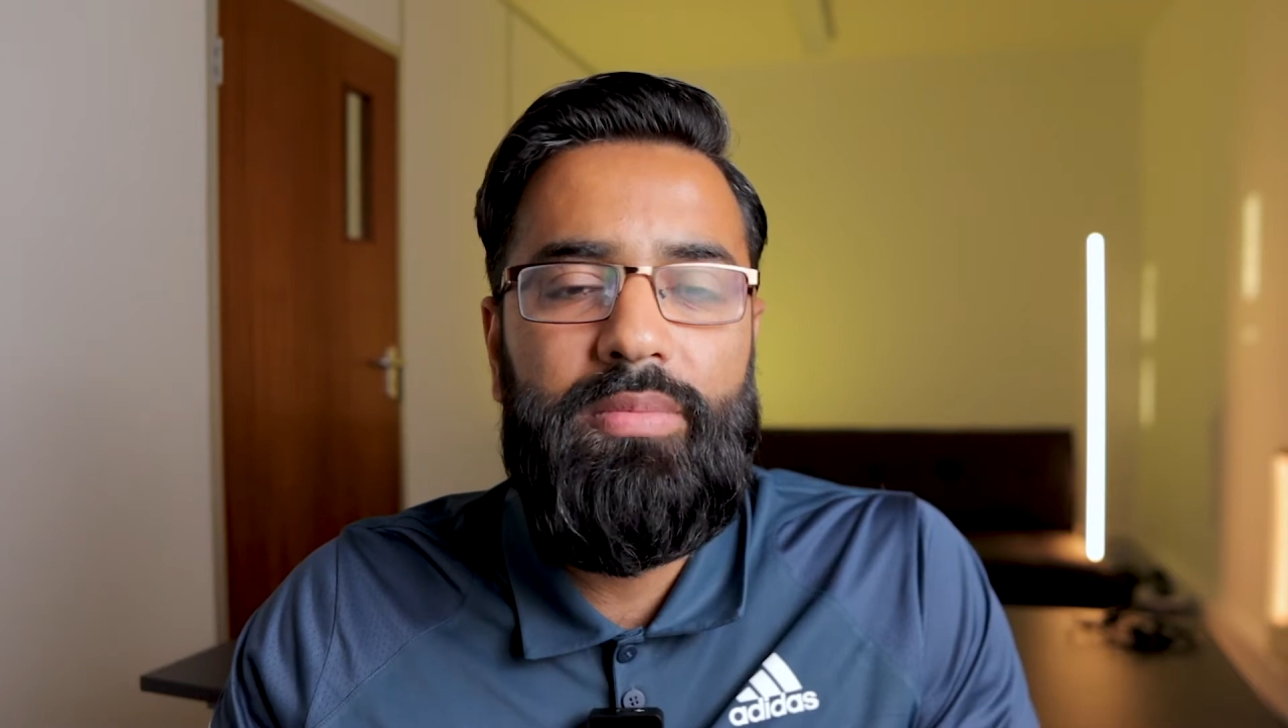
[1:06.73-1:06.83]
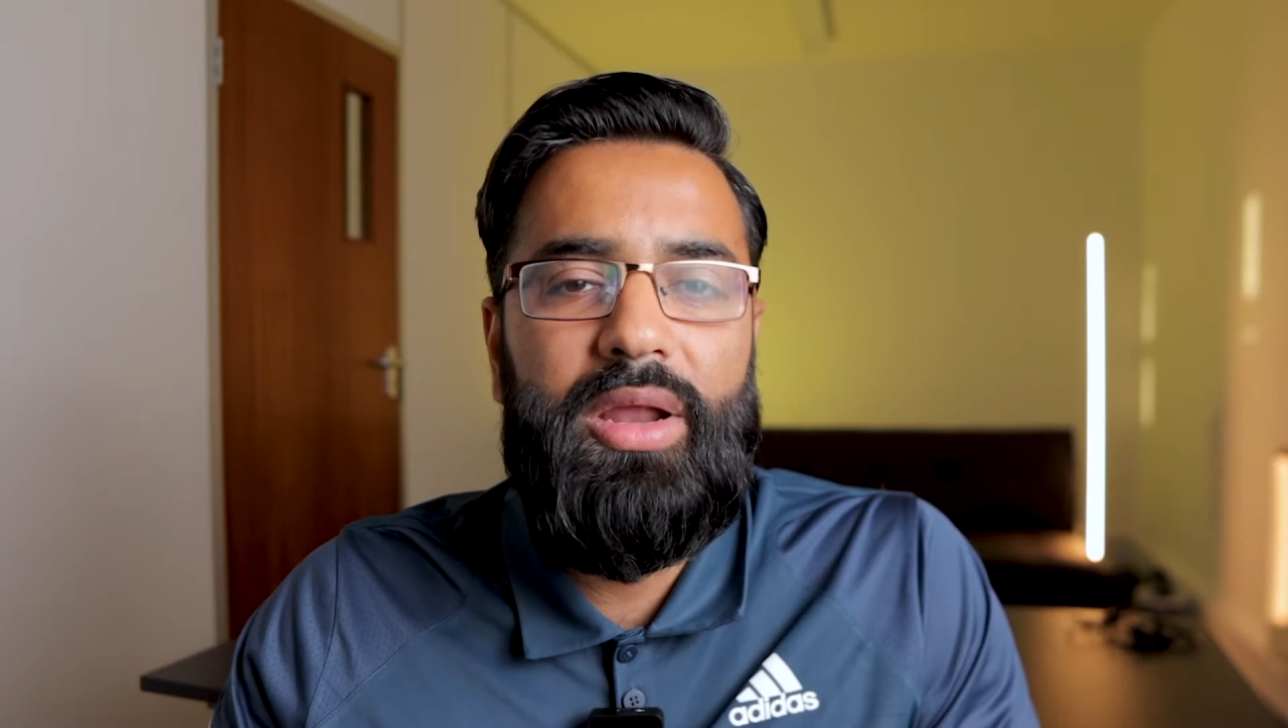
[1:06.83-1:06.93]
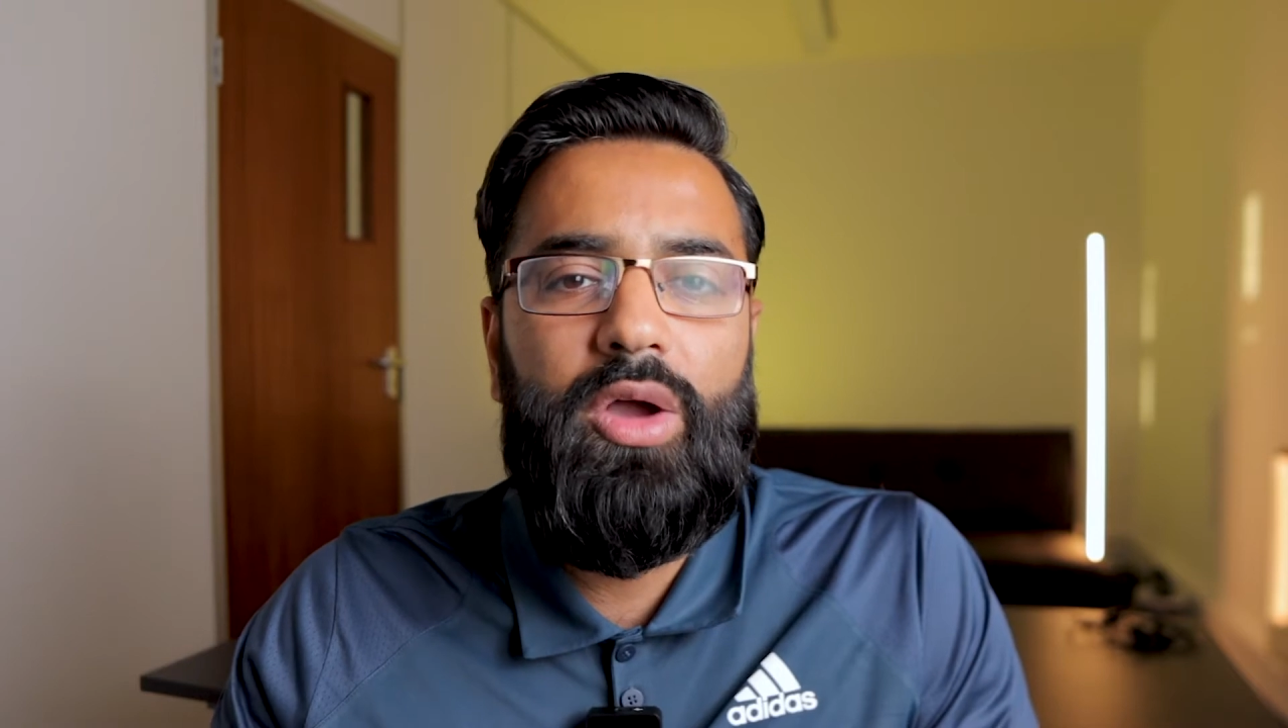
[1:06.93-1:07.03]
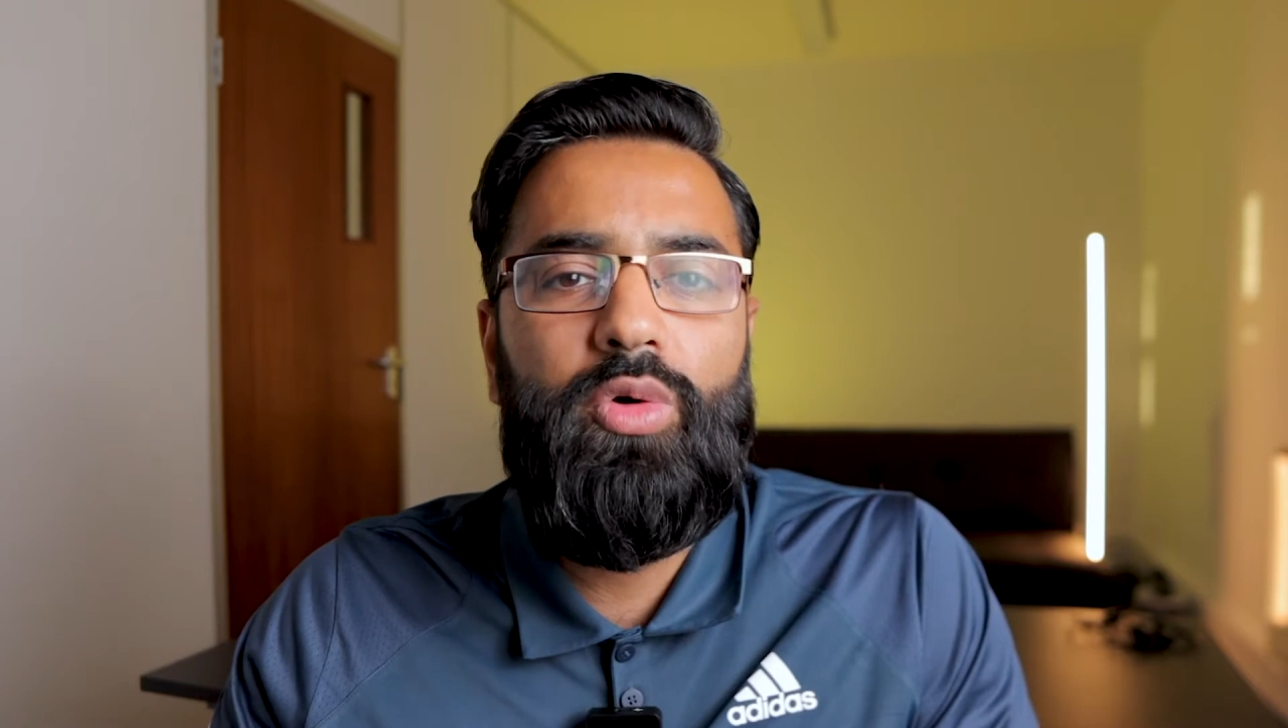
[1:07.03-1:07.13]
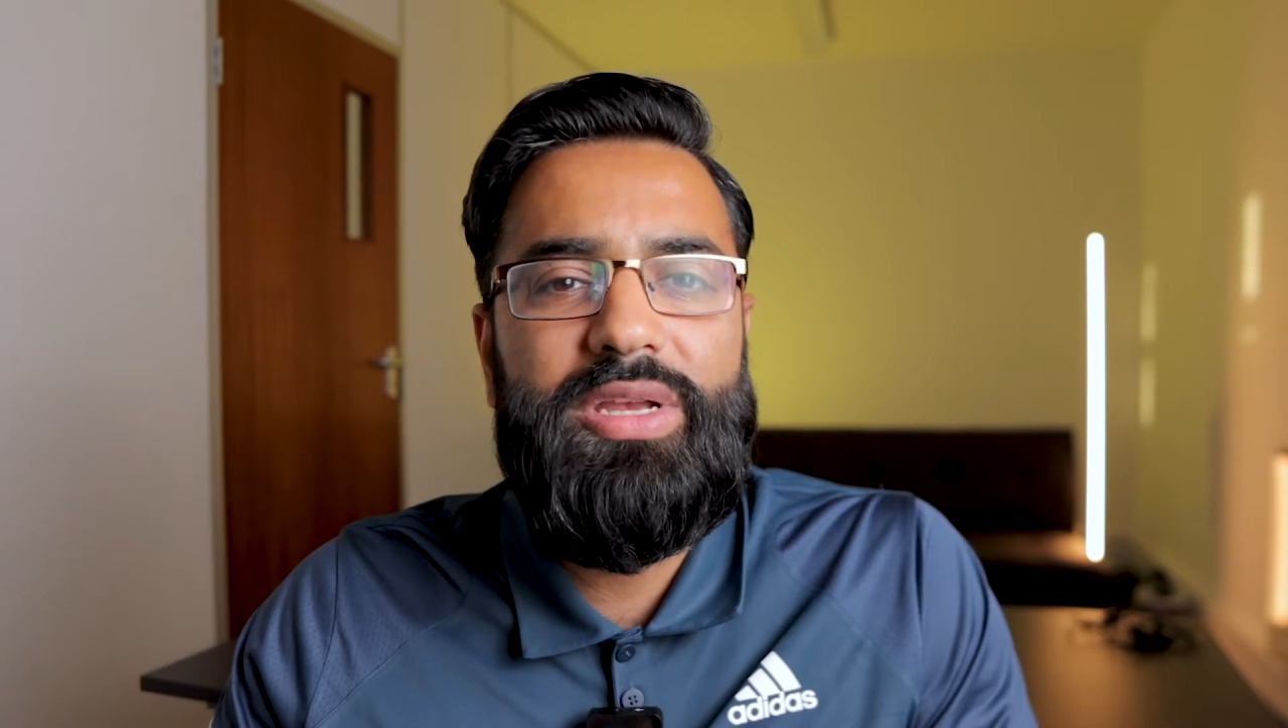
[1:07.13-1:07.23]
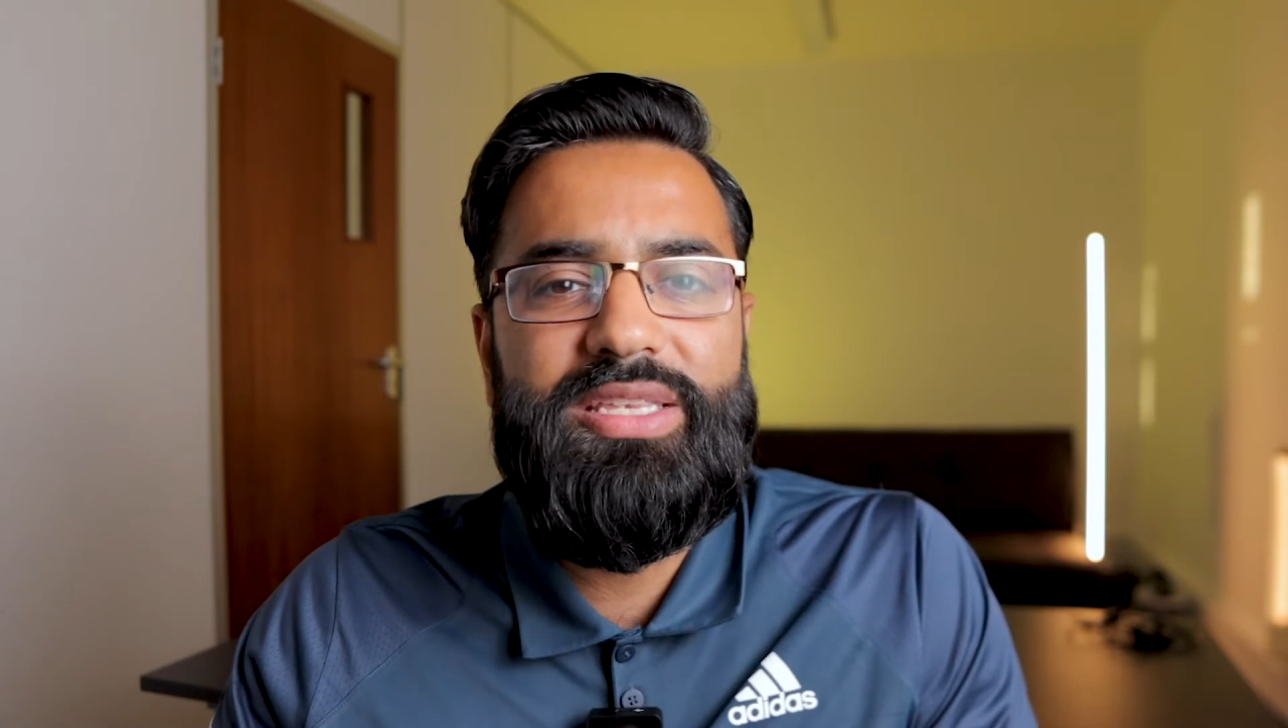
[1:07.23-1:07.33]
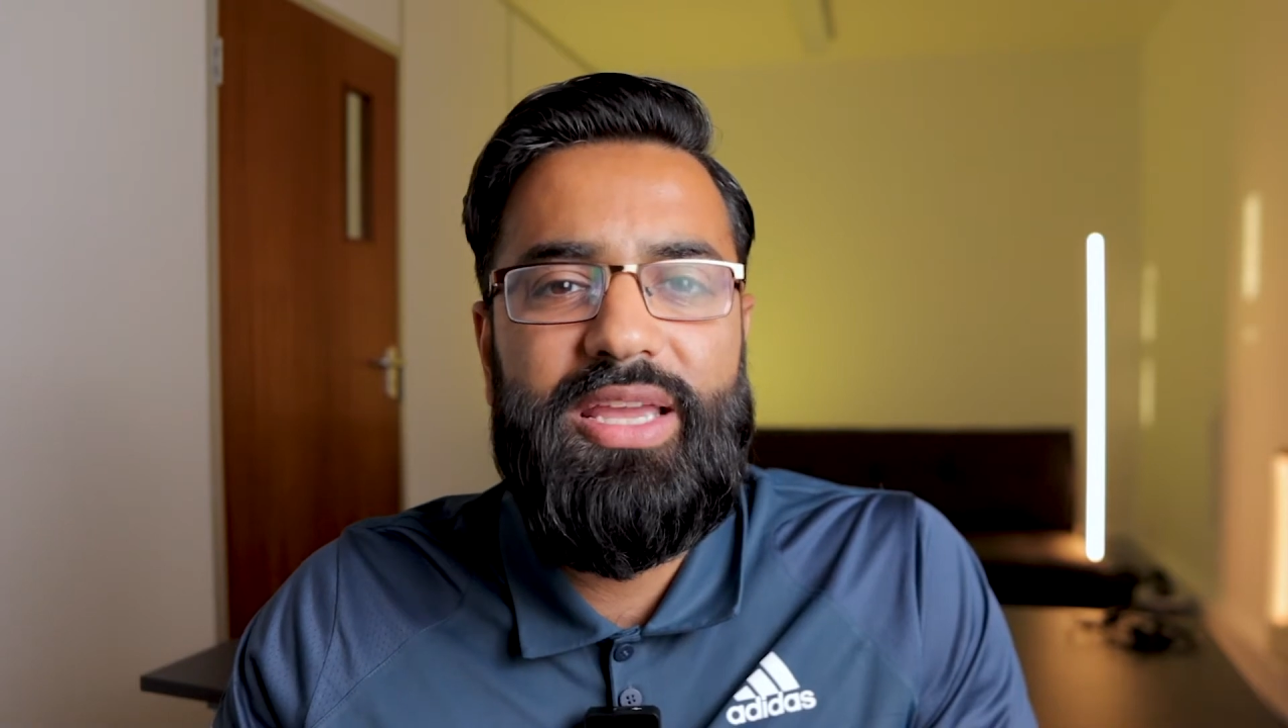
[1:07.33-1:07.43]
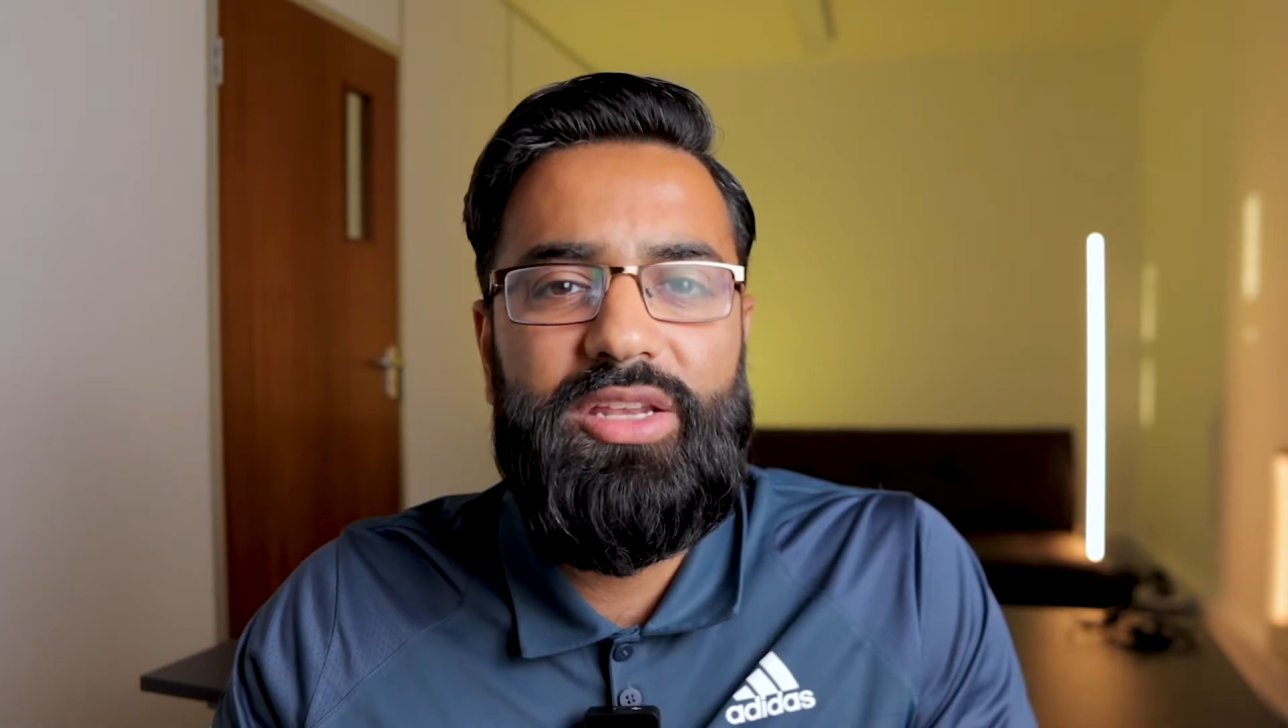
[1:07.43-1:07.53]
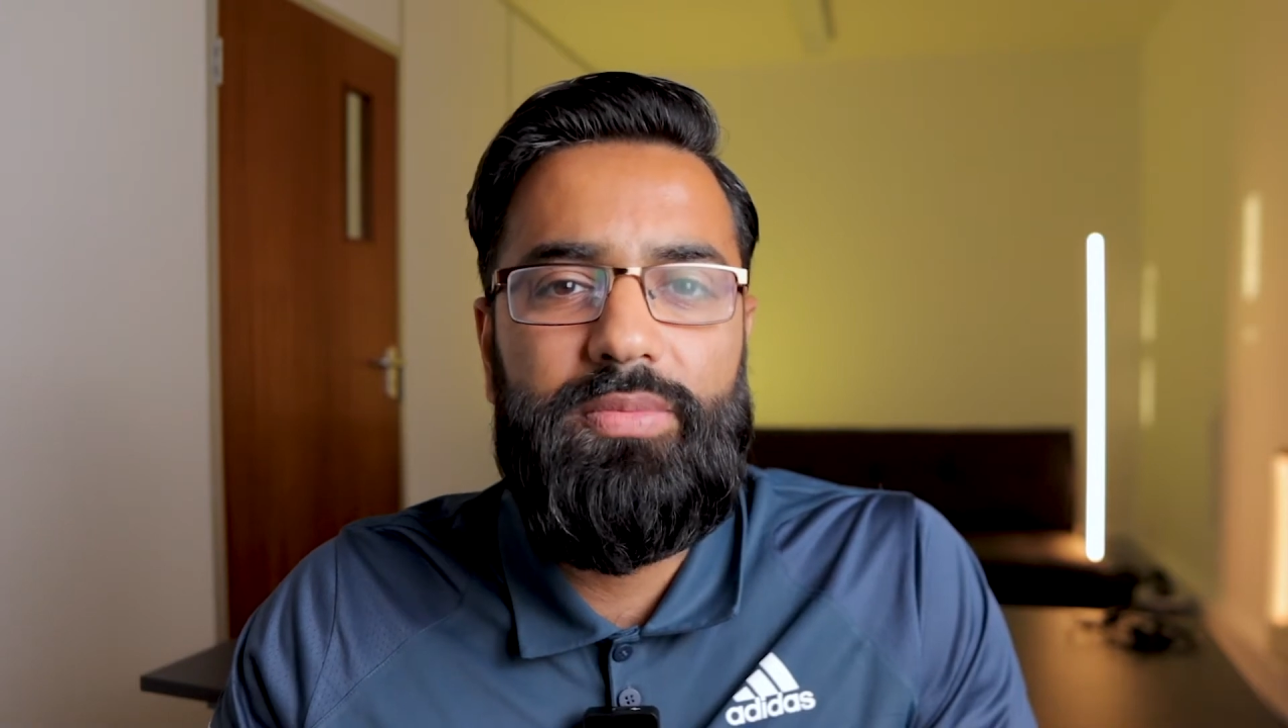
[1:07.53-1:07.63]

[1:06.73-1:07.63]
but I always say